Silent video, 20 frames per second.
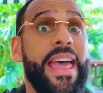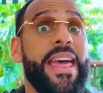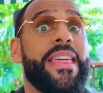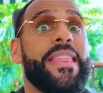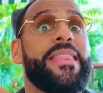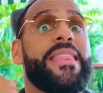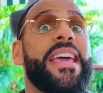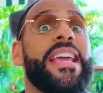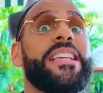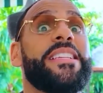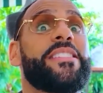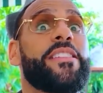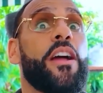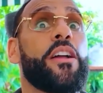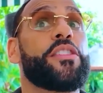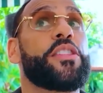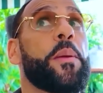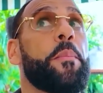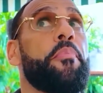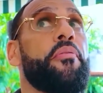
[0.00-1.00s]
they
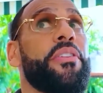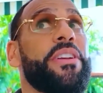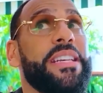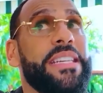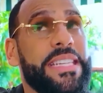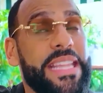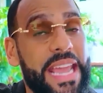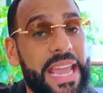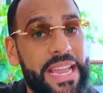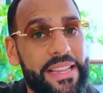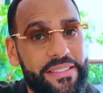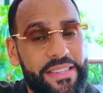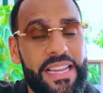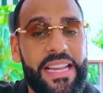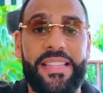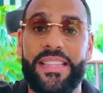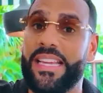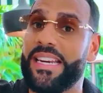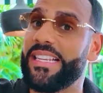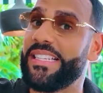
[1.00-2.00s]
start to predict
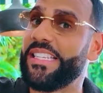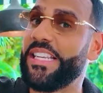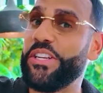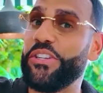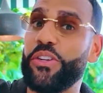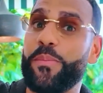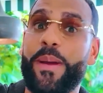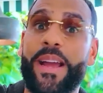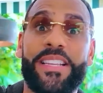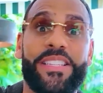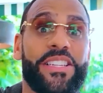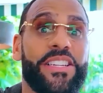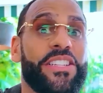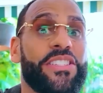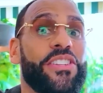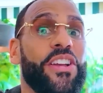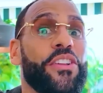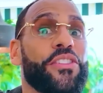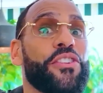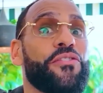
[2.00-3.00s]
that the central bank is going to
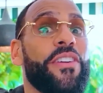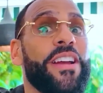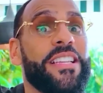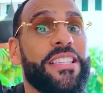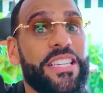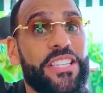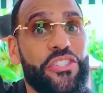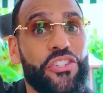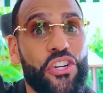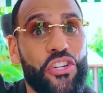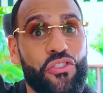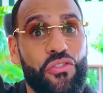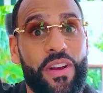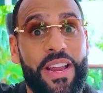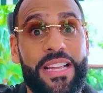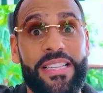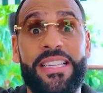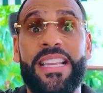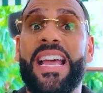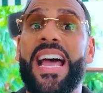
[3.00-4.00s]
start to raise interest
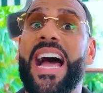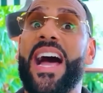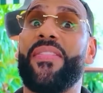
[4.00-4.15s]
rates,